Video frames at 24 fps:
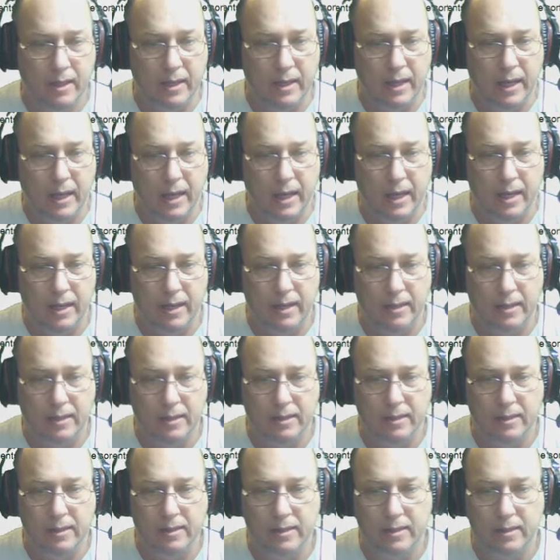
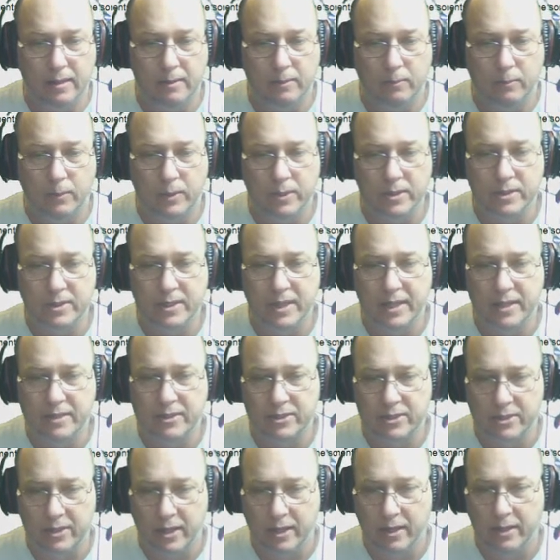Once
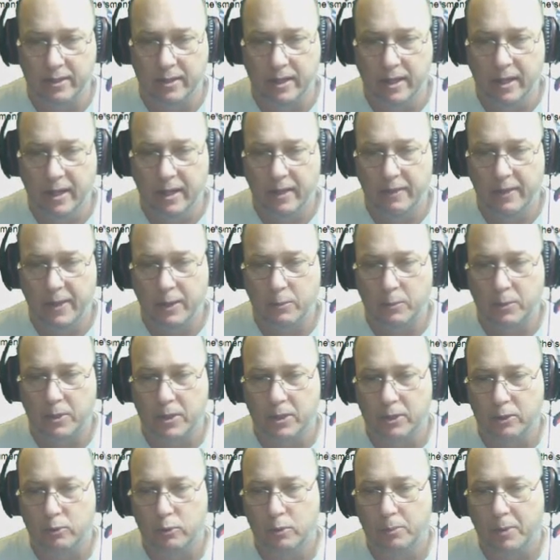that's done, then we're going
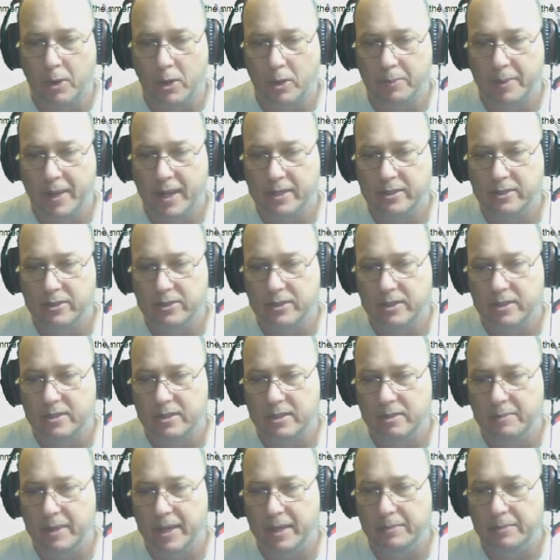to group all the packages, just
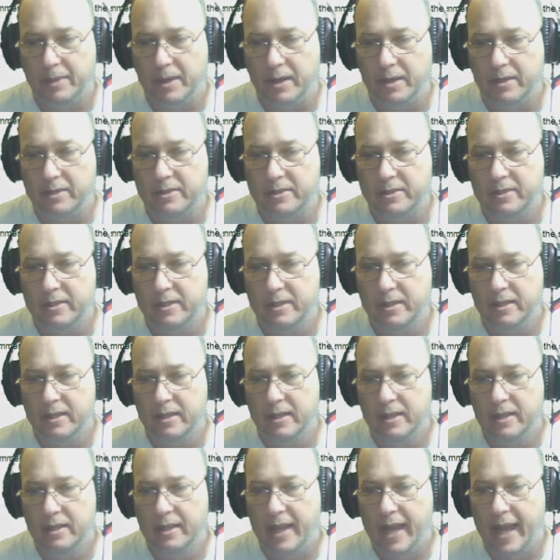the main box
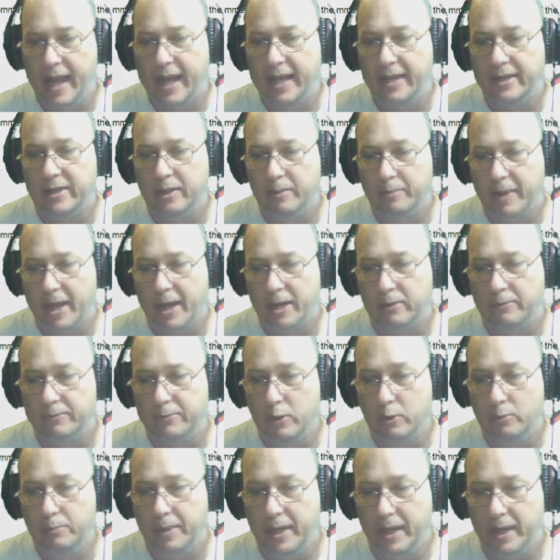and a battle
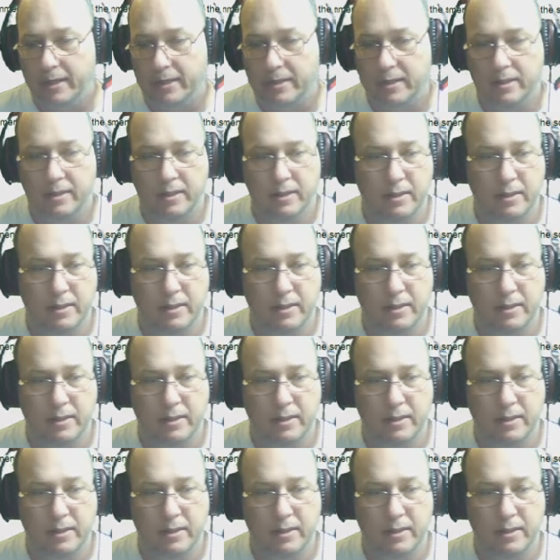foam bag.